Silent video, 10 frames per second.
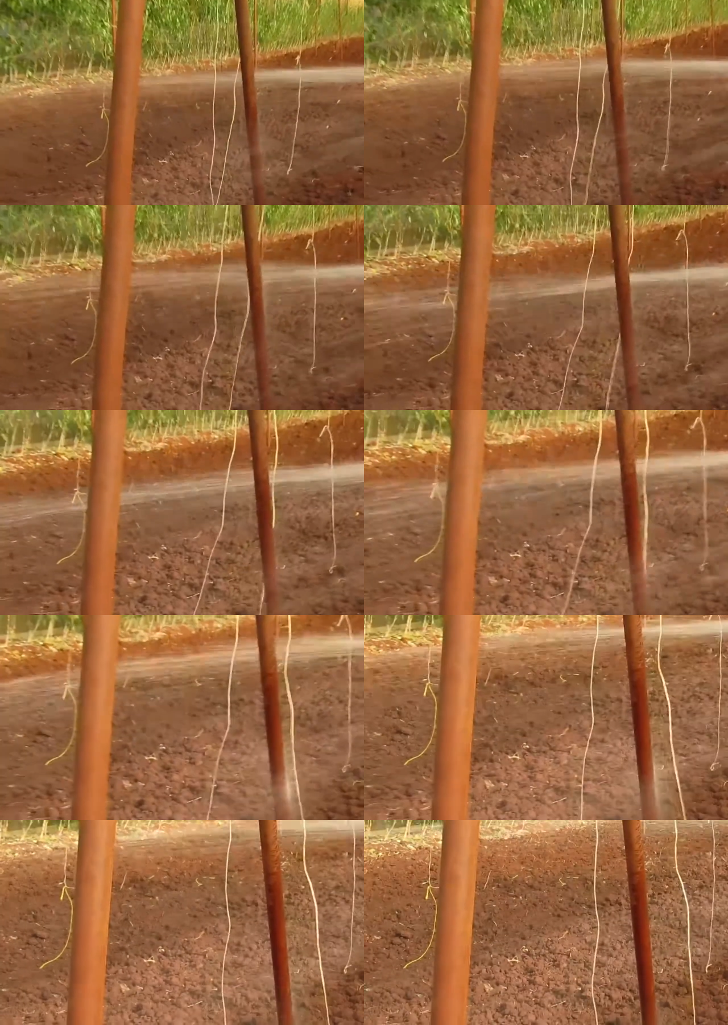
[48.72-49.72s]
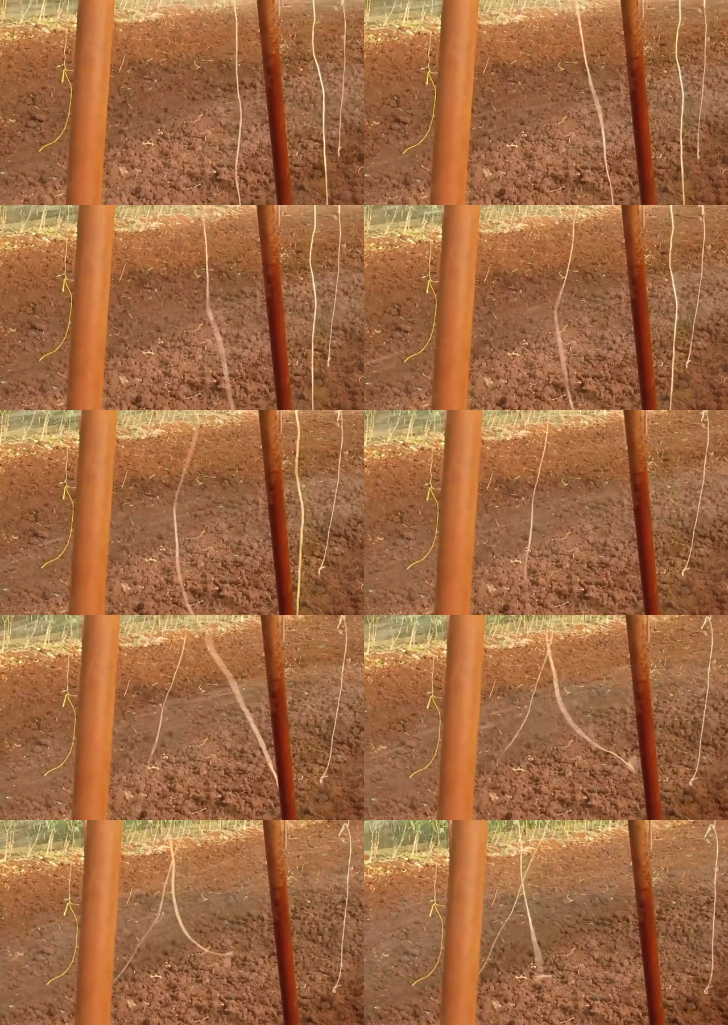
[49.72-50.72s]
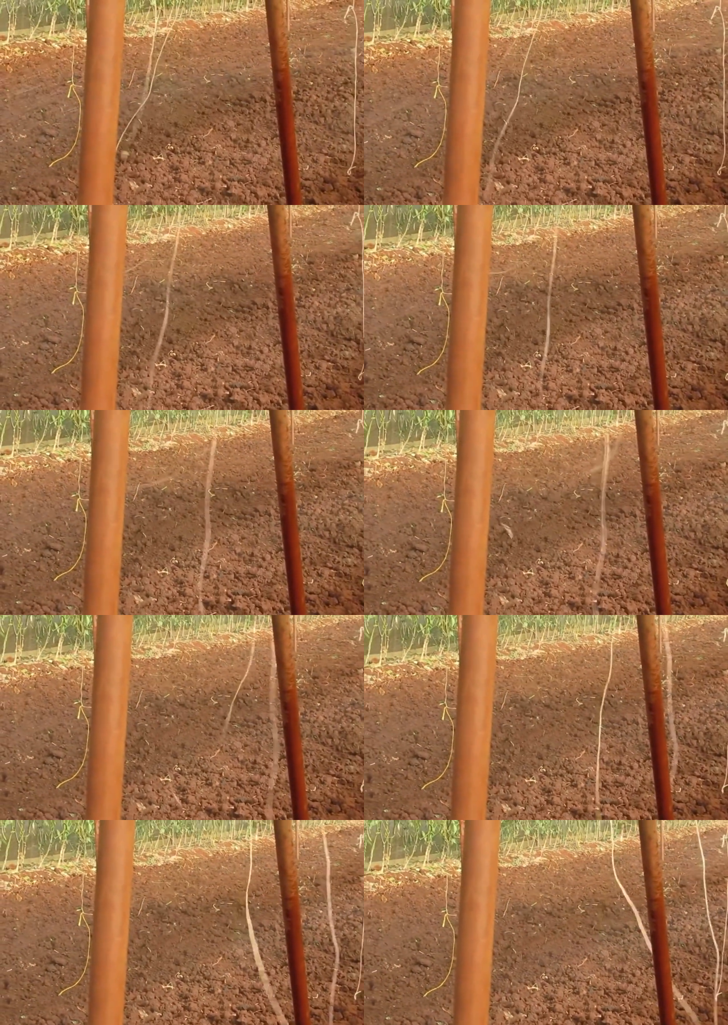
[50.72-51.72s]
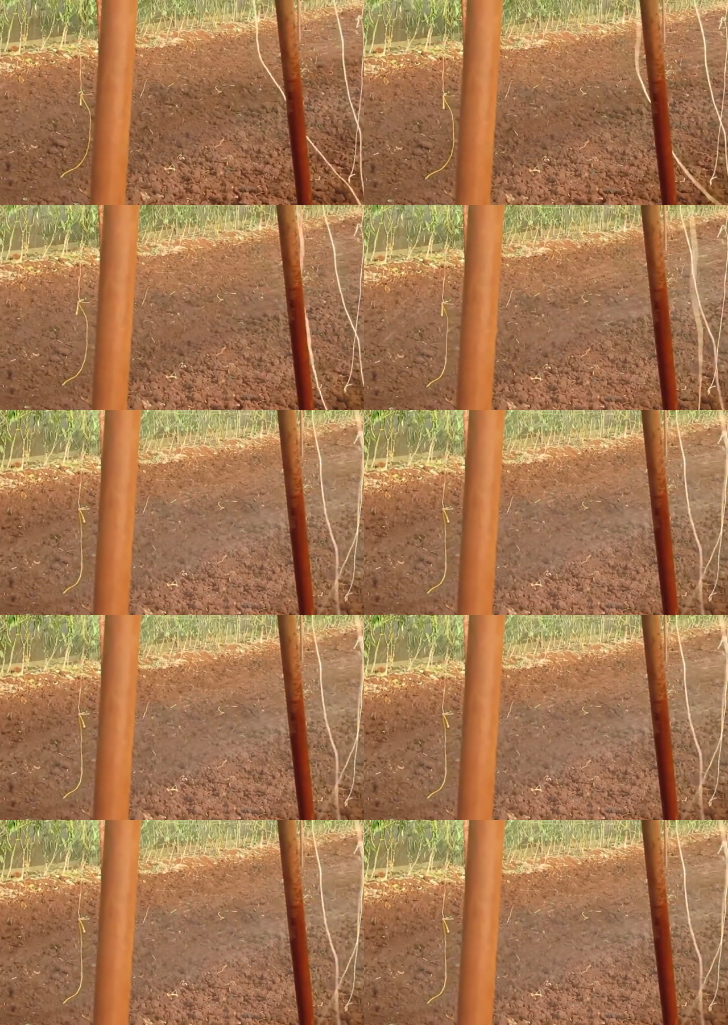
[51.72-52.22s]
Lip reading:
[unreadable: no face in view]